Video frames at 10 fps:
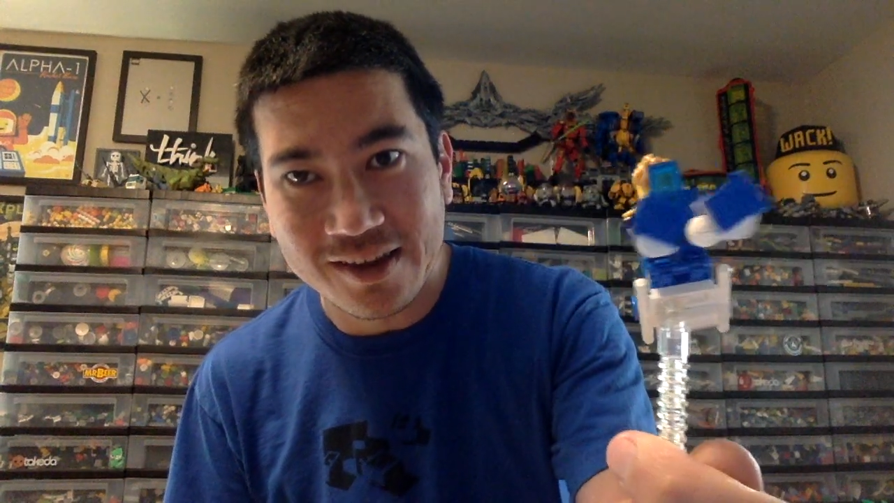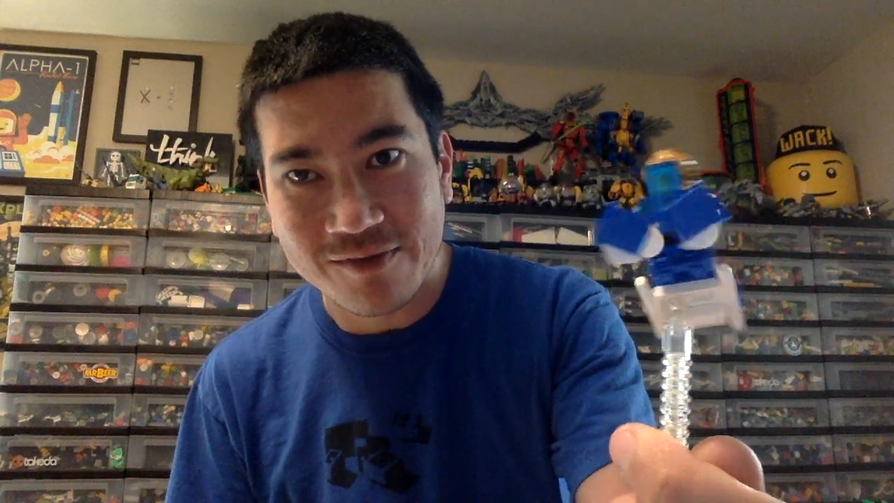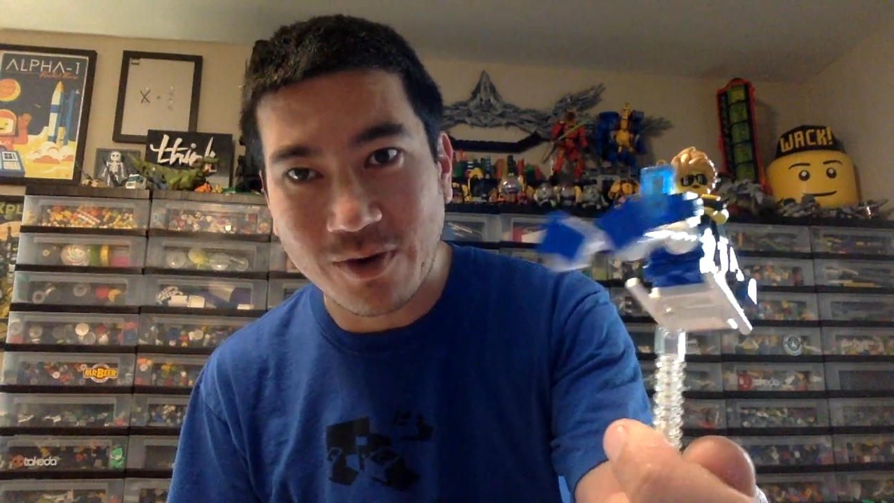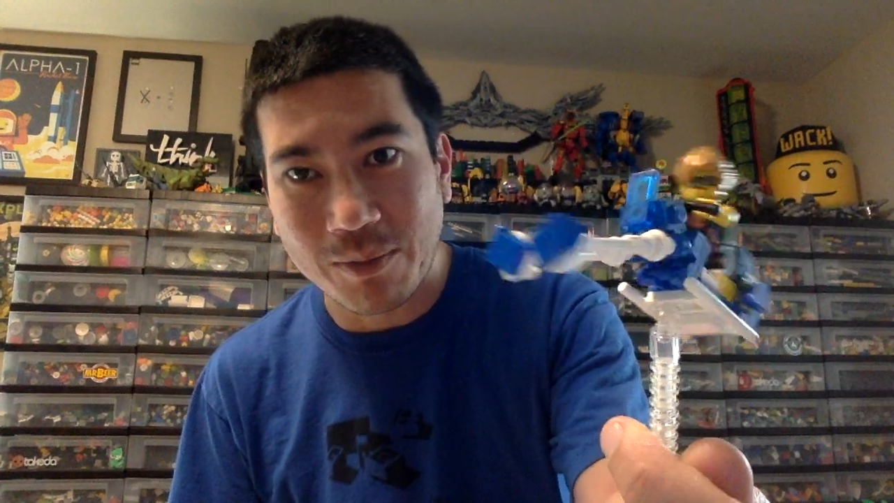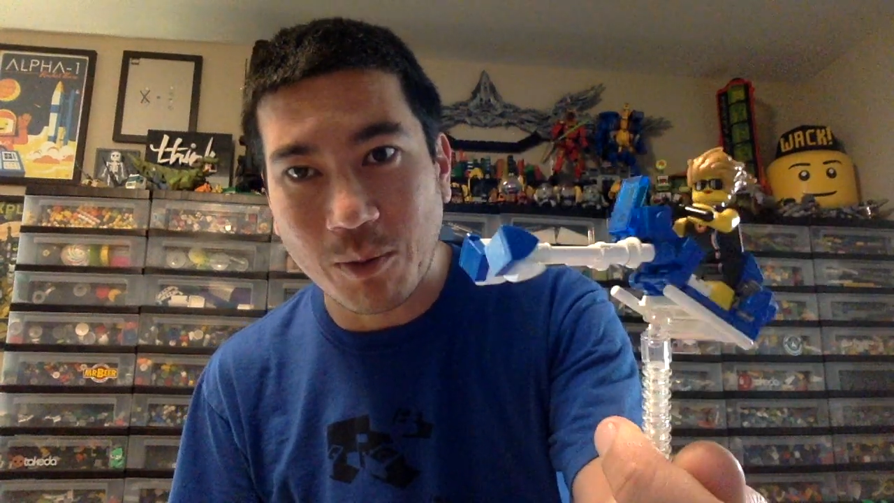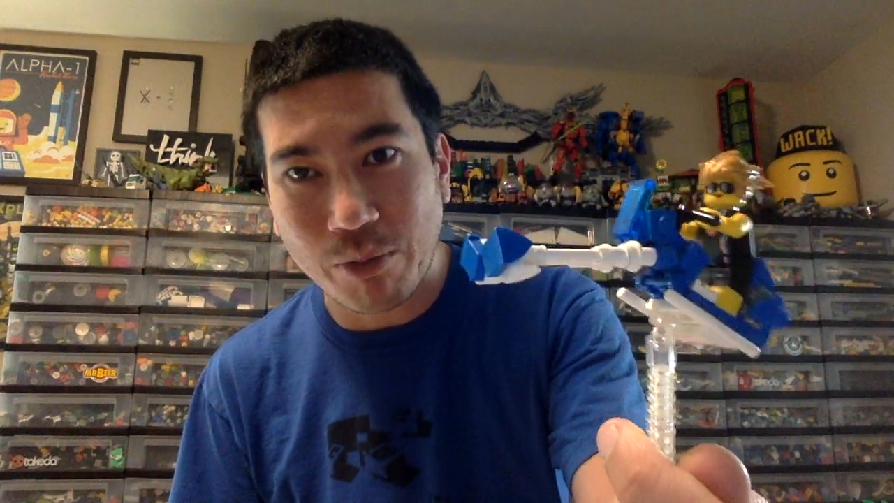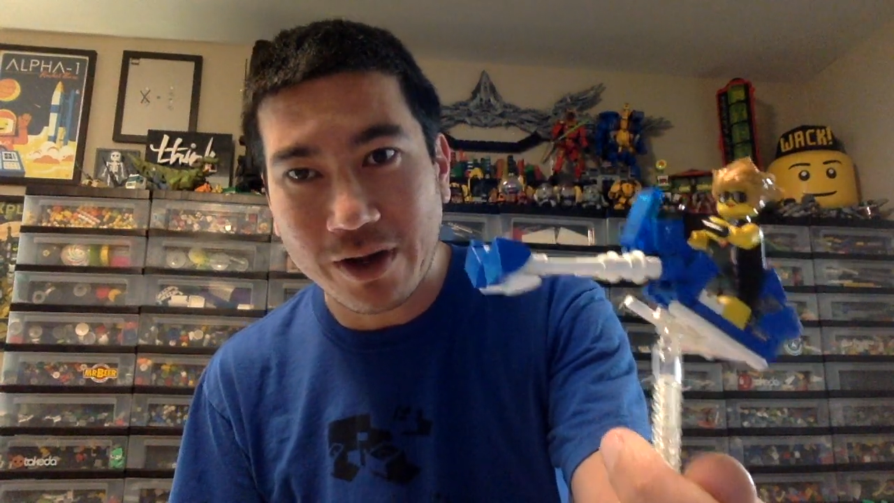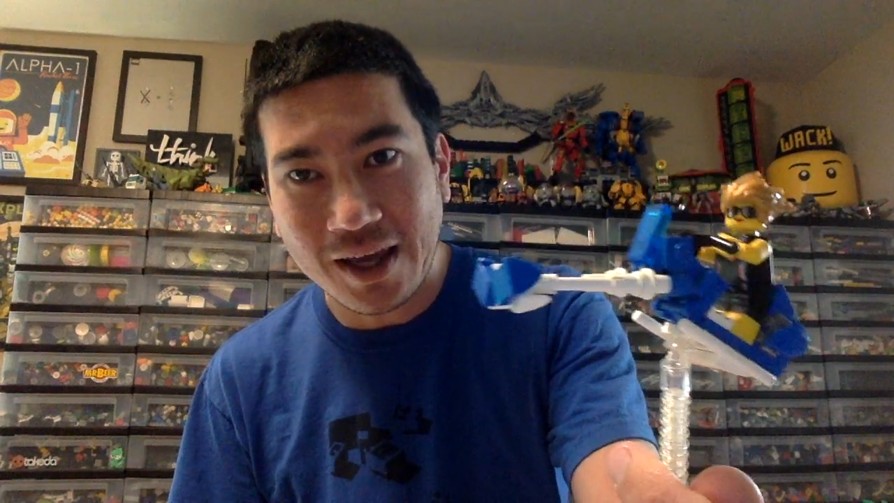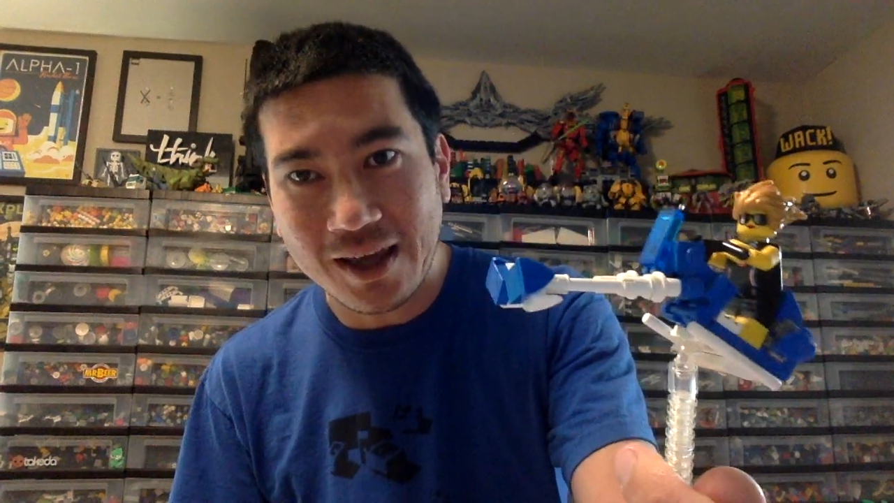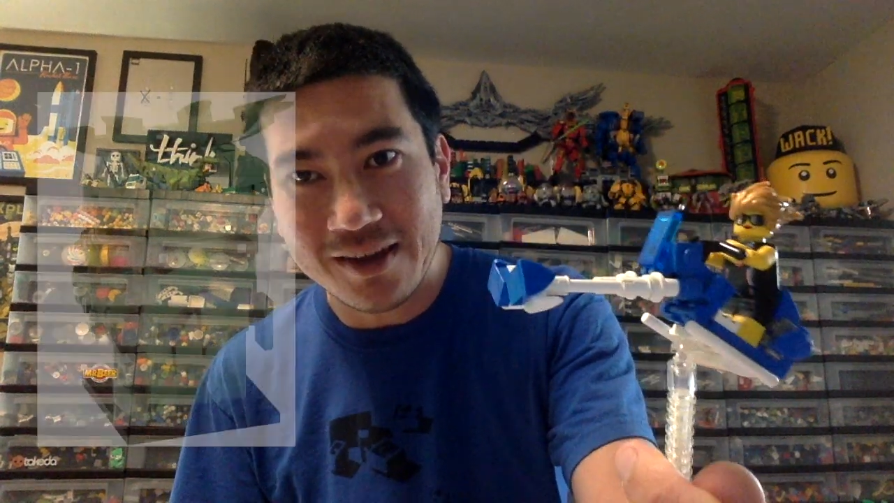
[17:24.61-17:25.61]
from the
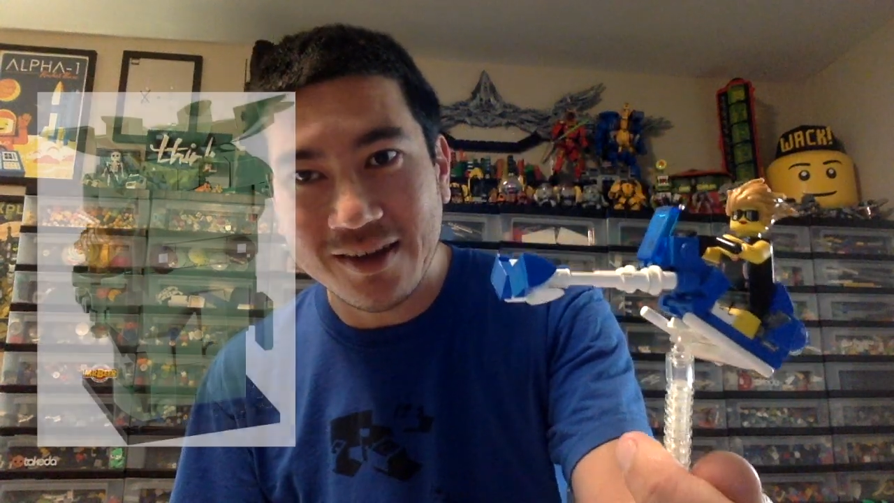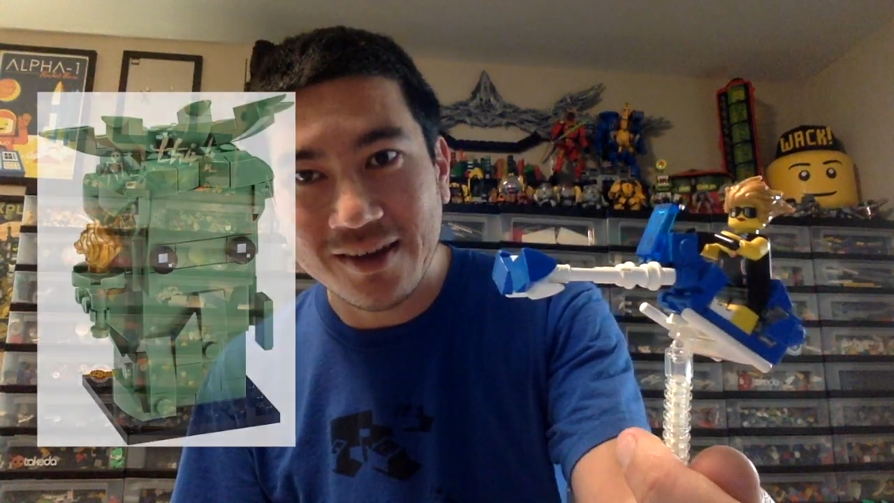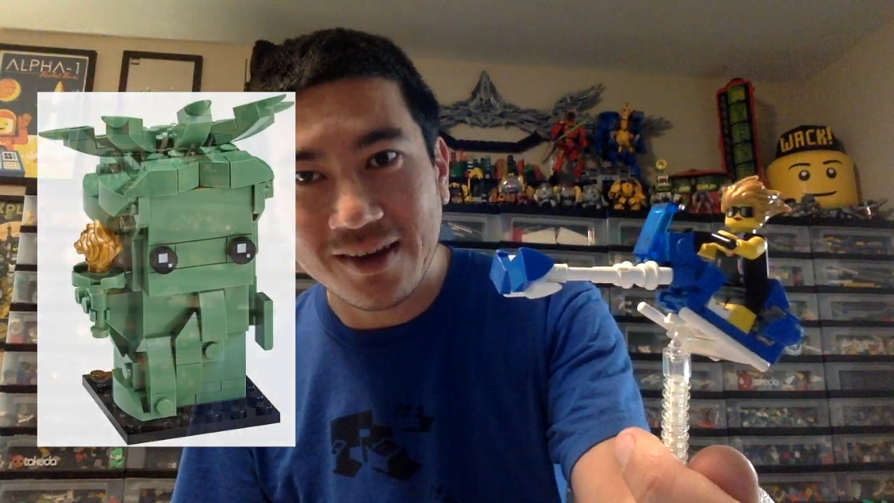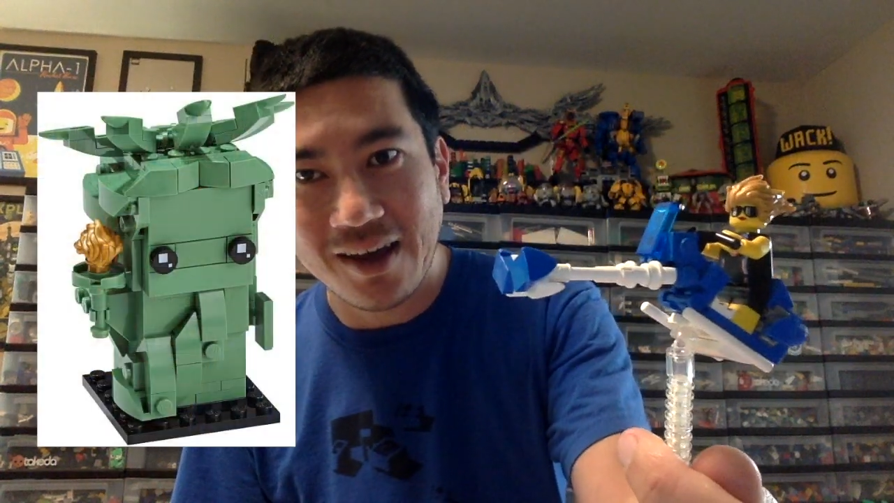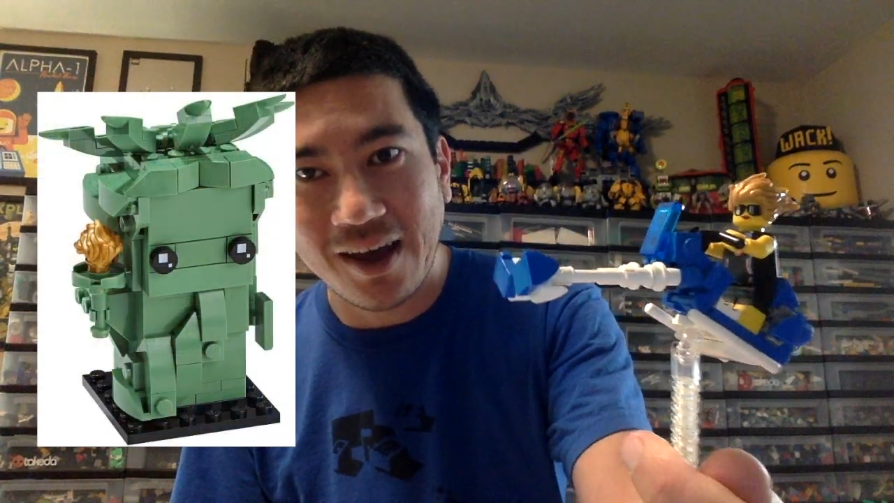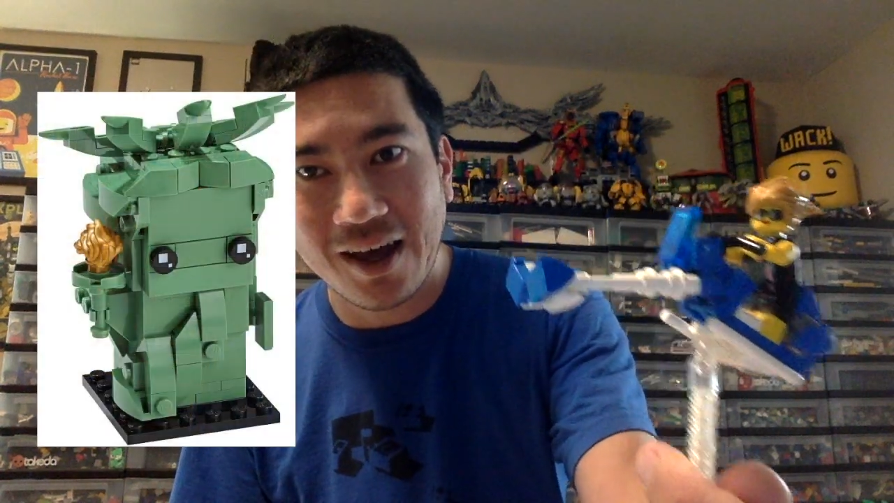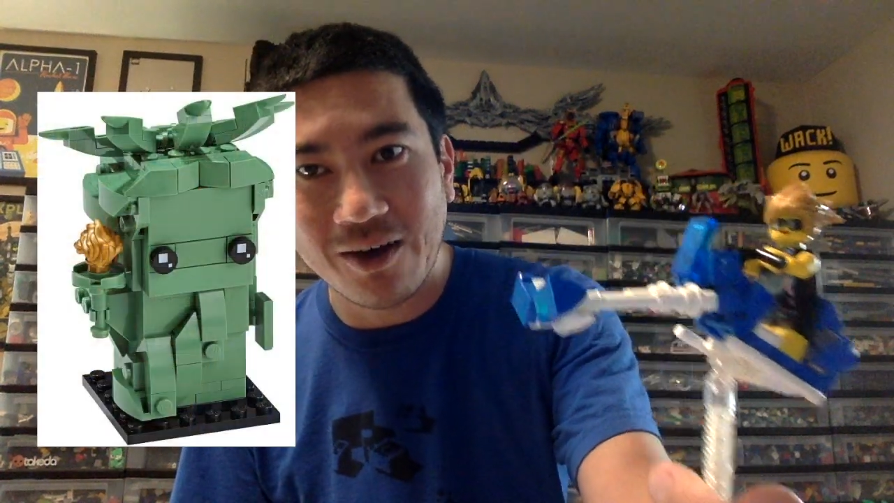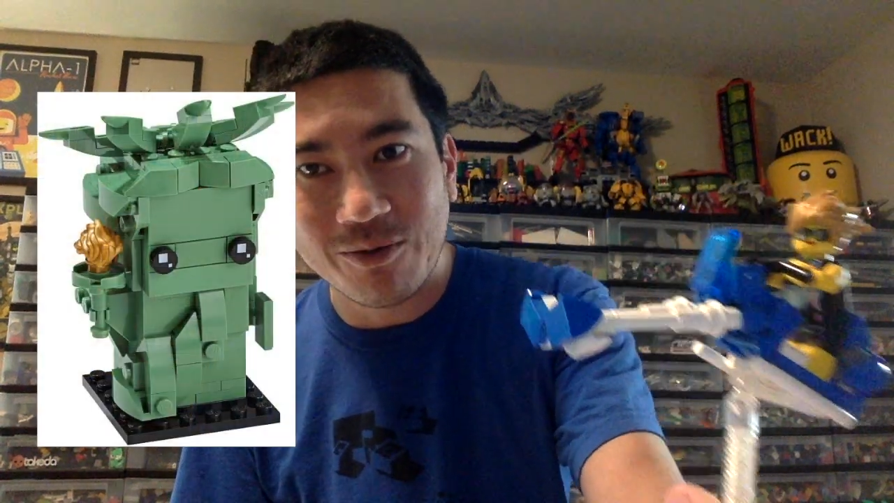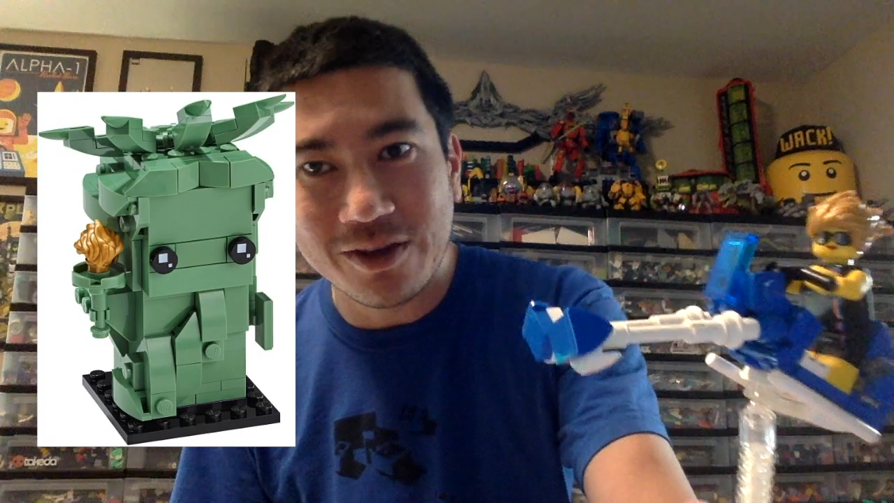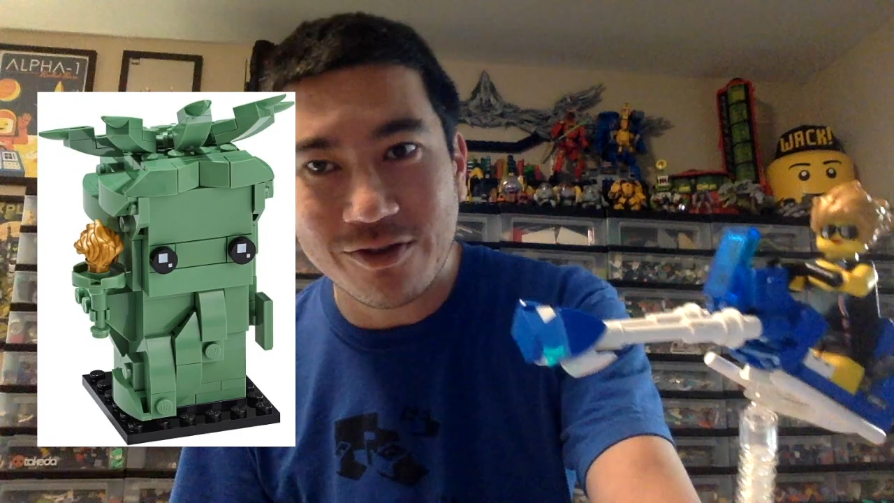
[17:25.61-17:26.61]
Brickhead,
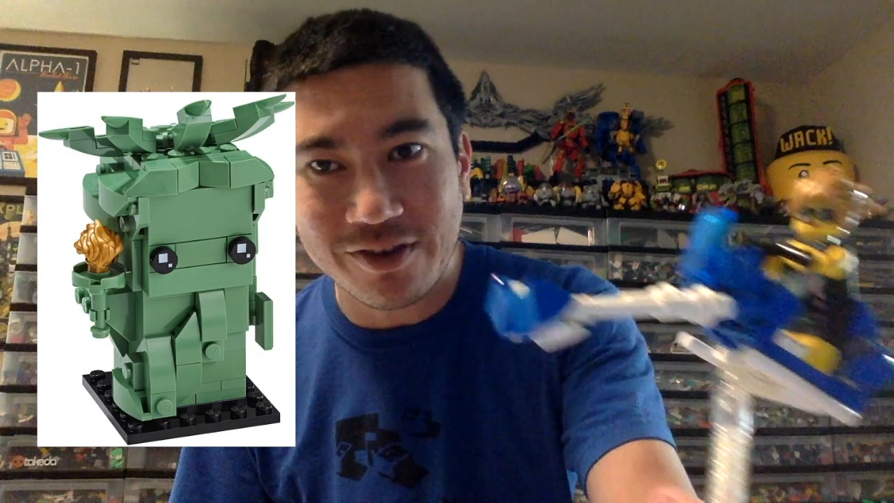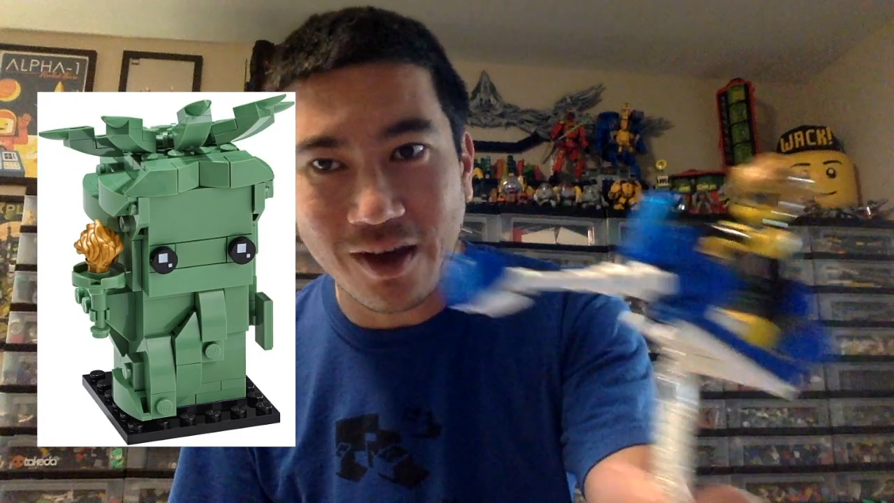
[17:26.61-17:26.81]
which